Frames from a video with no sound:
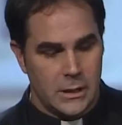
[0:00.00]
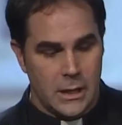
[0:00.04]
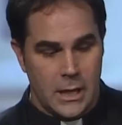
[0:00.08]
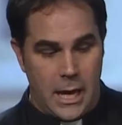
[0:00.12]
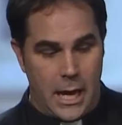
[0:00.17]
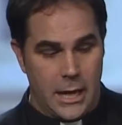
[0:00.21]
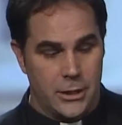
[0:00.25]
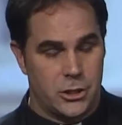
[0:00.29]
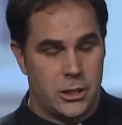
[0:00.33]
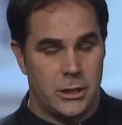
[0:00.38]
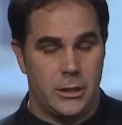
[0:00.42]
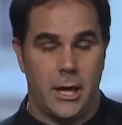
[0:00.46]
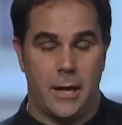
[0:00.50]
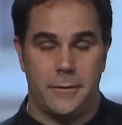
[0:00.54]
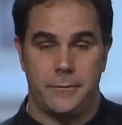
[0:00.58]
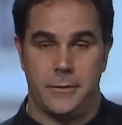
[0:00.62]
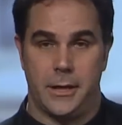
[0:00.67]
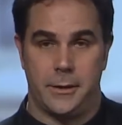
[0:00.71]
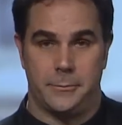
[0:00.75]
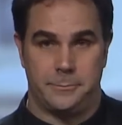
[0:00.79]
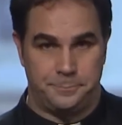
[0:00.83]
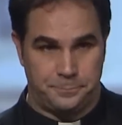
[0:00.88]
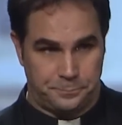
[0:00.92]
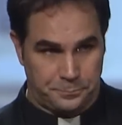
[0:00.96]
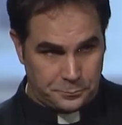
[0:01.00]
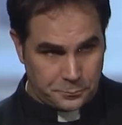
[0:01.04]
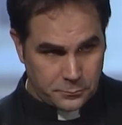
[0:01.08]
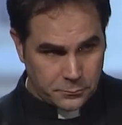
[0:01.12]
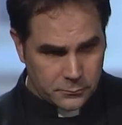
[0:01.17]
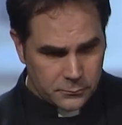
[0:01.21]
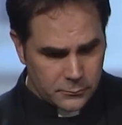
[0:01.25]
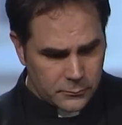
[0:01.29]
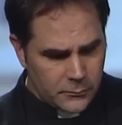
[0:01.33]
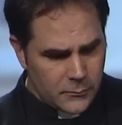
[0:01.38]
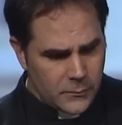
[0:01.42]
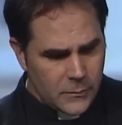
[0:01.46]
And she loved it.
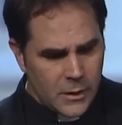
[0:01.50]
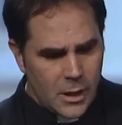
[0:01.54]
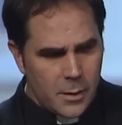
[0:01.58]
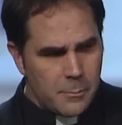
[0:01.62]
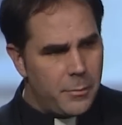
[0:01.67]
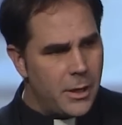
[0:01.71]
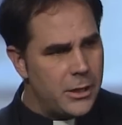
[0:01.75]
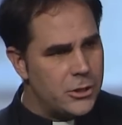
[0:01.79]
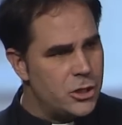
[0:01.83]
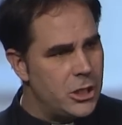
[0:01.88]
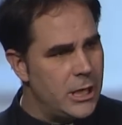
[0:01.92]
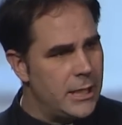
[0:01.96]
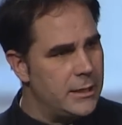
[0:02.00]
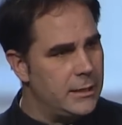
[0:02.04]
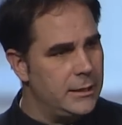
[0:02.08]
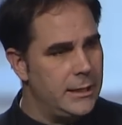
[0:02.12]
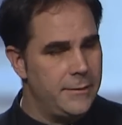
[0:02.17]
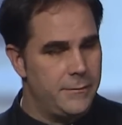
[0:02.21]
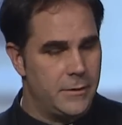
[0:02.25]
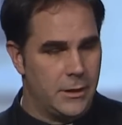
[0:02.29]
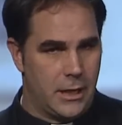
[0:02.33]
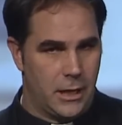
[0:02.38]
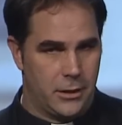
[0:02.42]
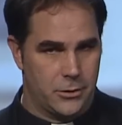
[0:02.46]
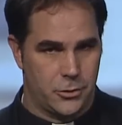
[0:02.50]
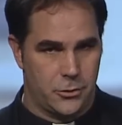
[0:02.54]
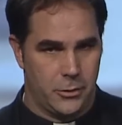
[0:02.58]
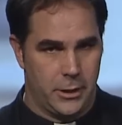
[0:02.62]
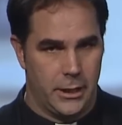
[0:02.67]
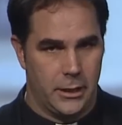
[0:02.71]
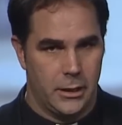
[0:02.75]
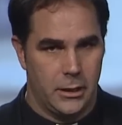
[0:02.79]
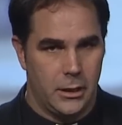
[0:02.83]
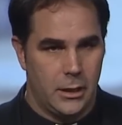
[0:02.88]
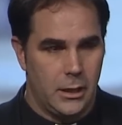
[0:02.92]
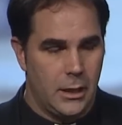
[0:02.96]
But she had to leave the country.